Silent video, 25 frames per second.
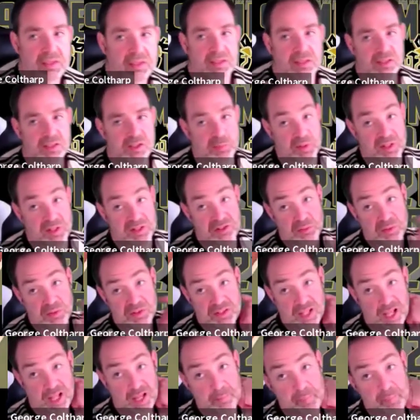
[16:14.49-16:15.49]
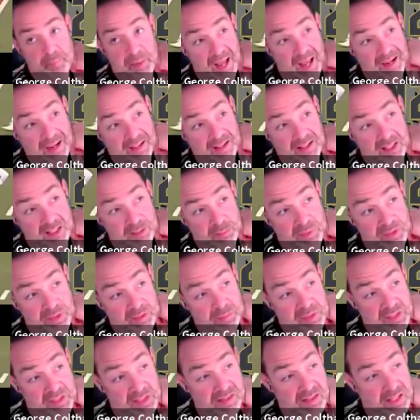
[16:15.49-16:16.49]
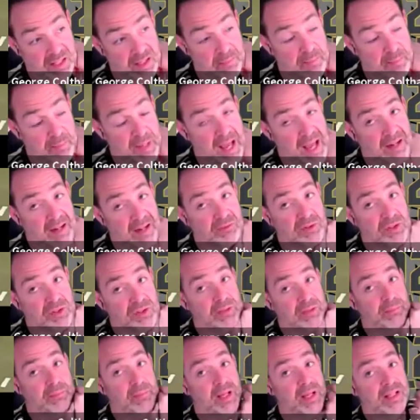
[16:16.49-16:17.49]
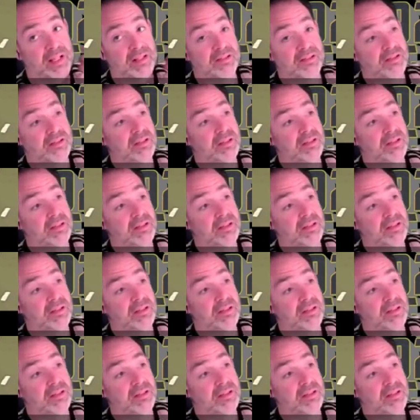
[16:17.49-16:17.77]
especially with that back coming, because that back really makes